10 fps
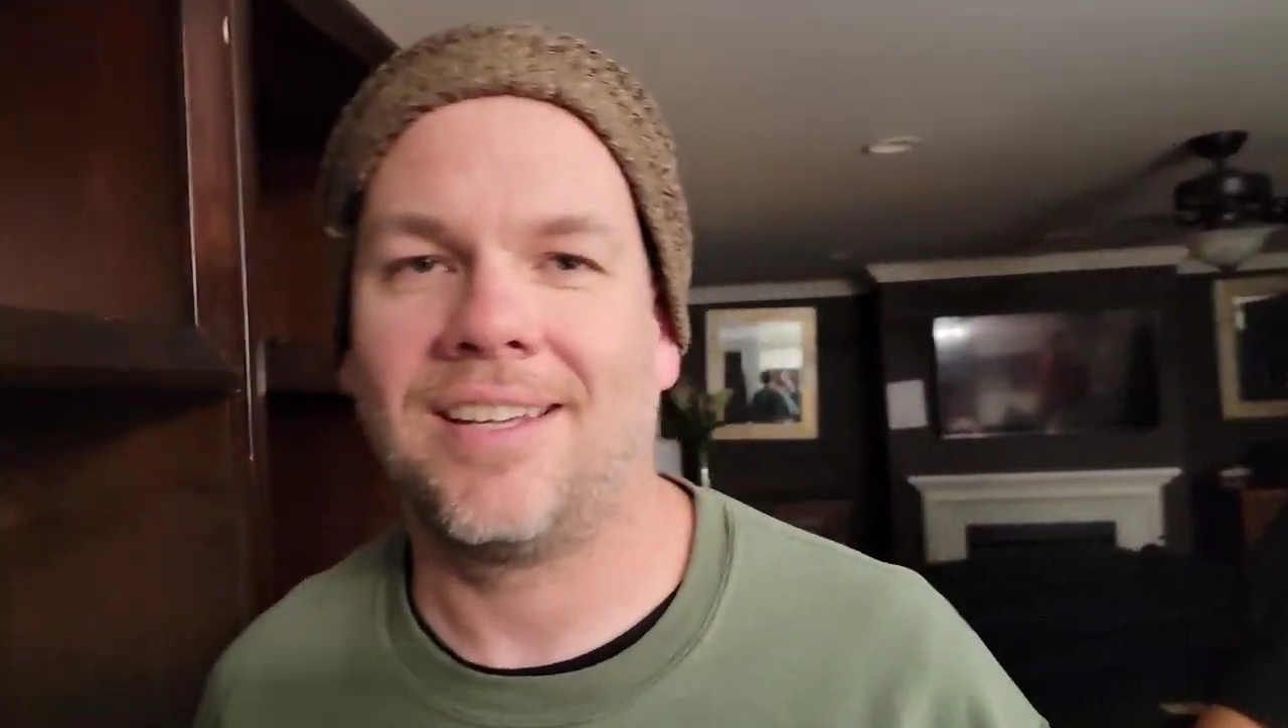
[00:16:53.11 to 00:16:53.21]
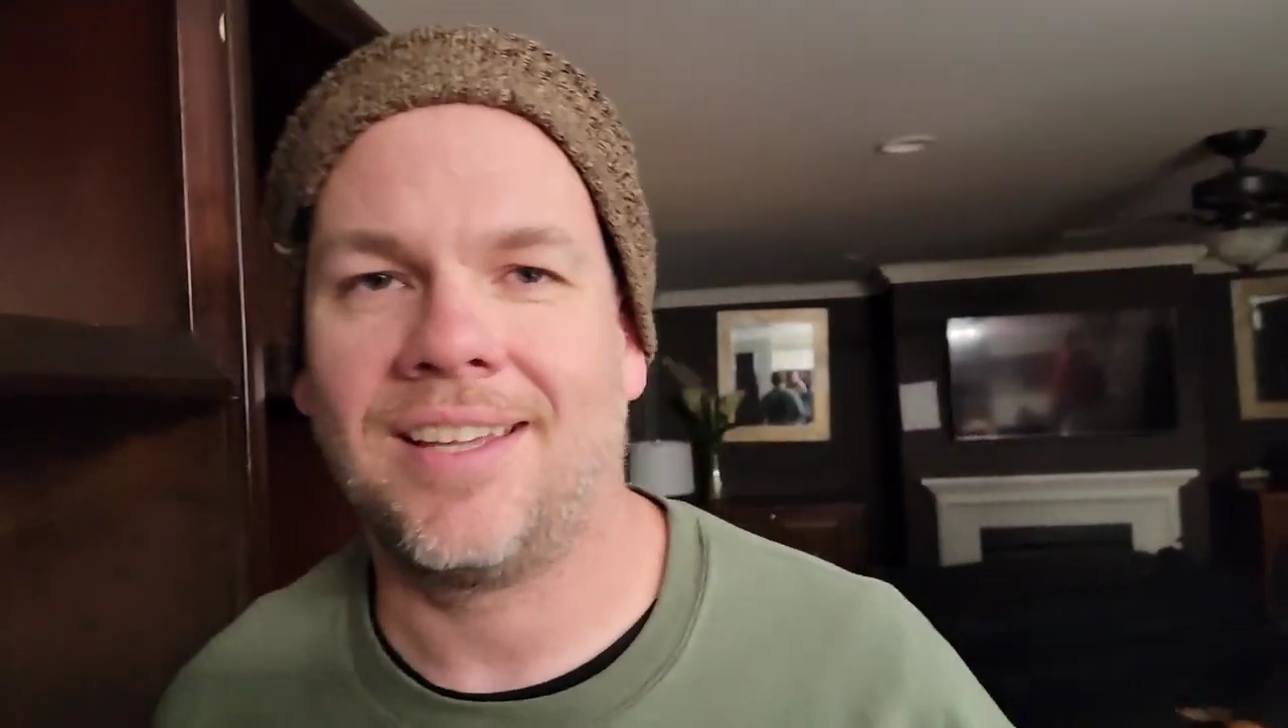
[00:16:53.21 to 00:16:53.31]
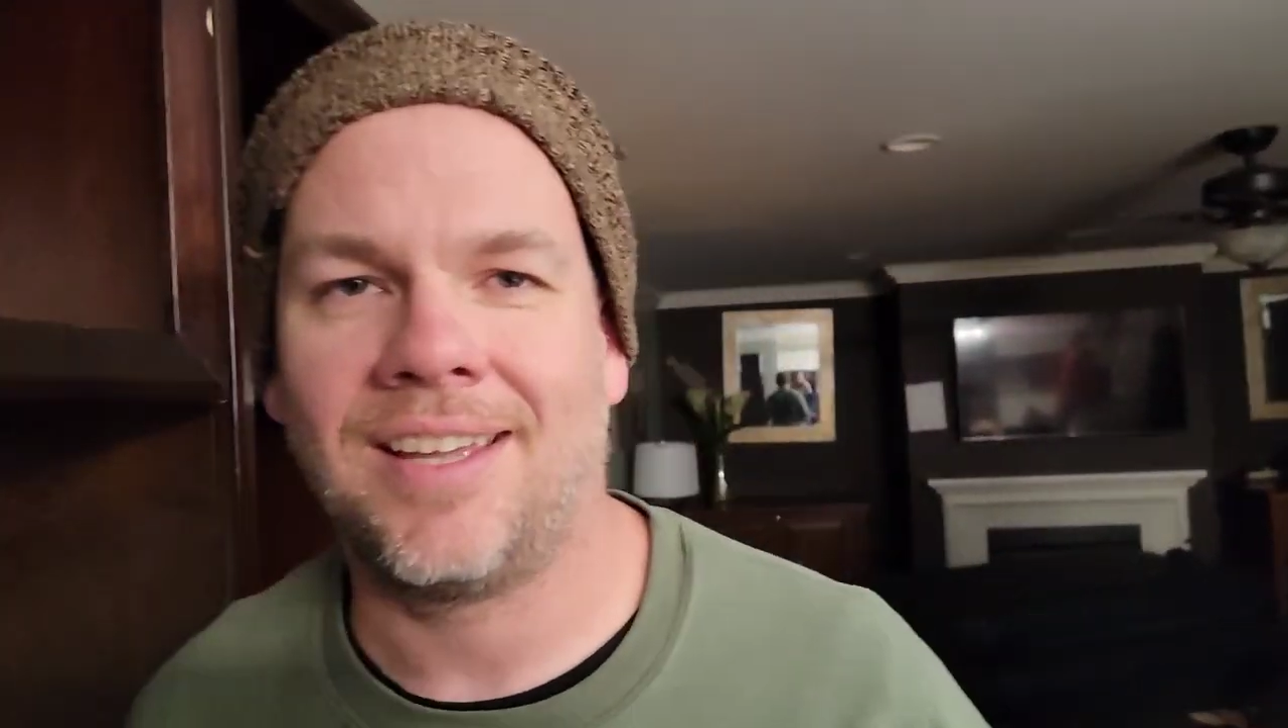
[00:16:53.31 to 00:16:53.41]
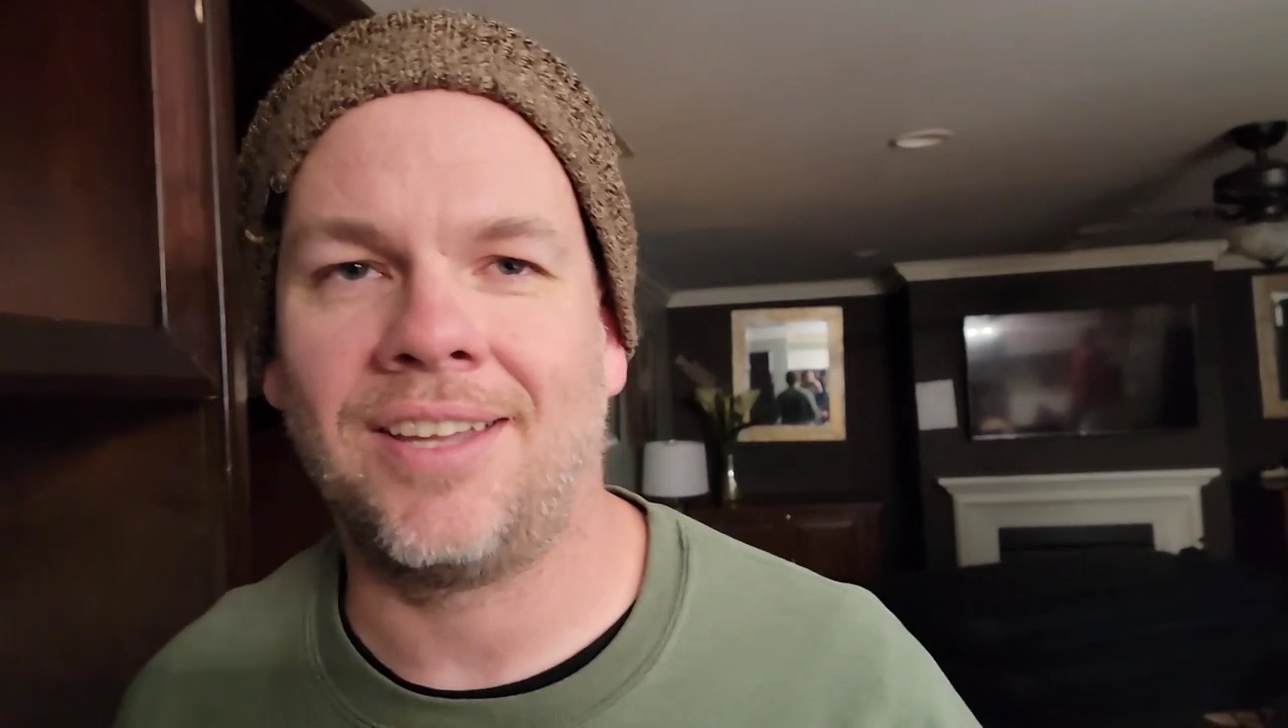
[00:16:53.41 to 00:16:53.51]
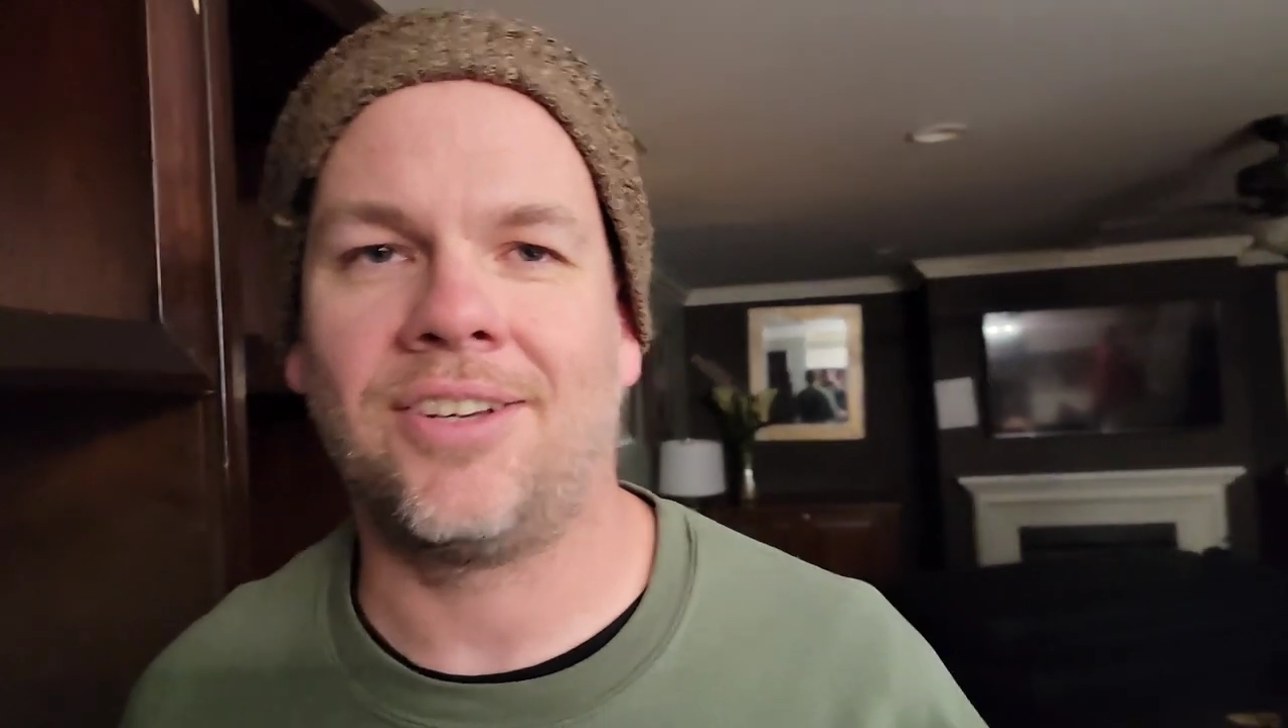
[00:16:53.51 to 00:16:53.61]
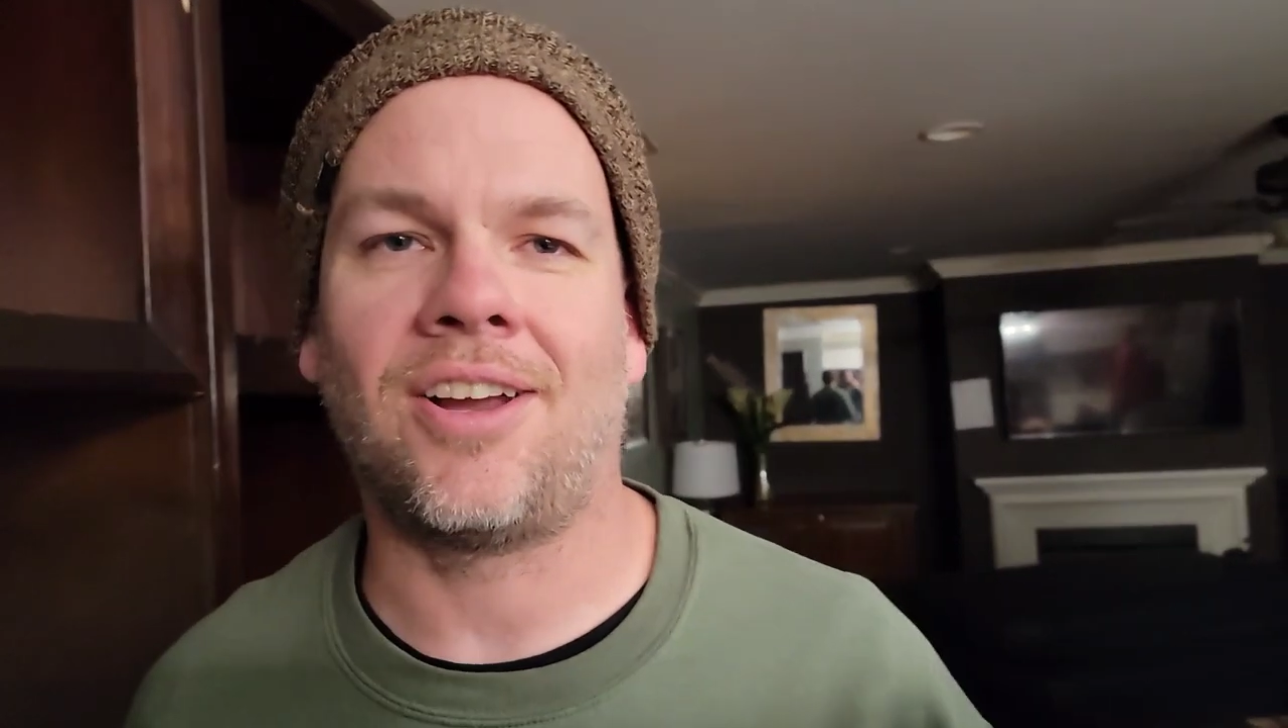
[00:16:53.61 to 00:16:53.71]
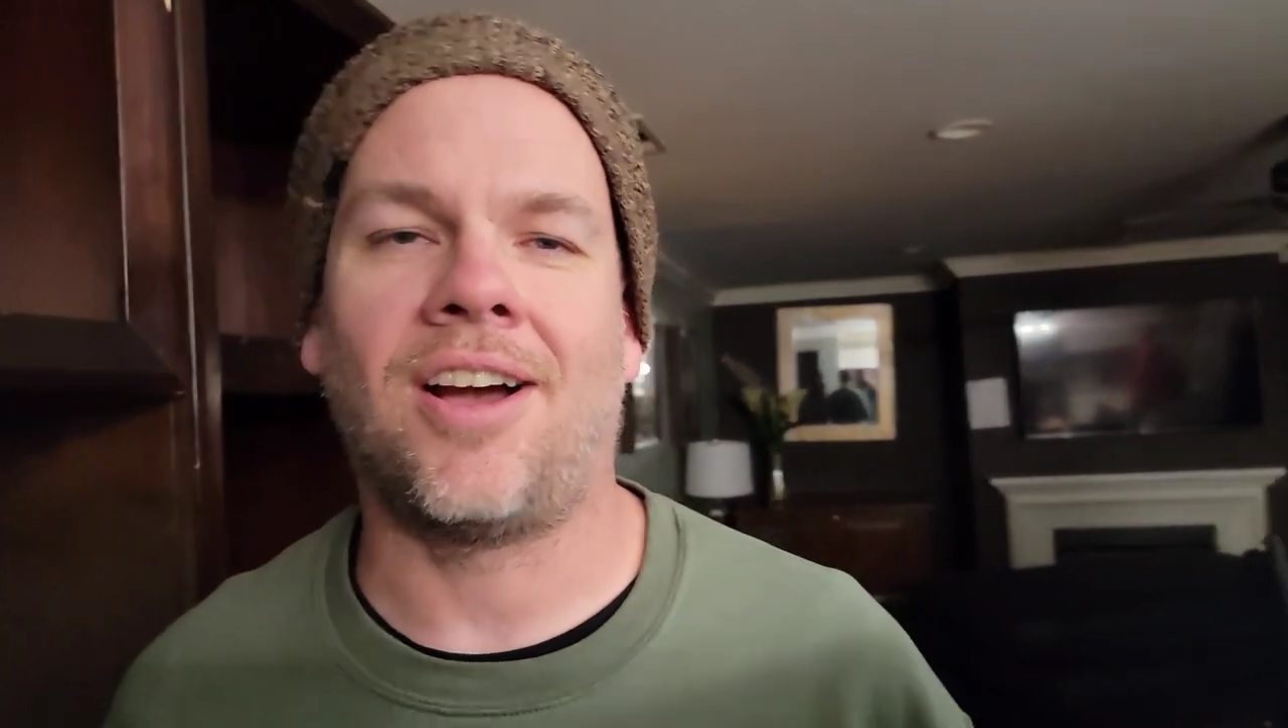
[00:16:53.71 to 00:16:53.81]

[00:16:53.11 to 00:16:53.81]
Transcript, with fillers: guy and for a while.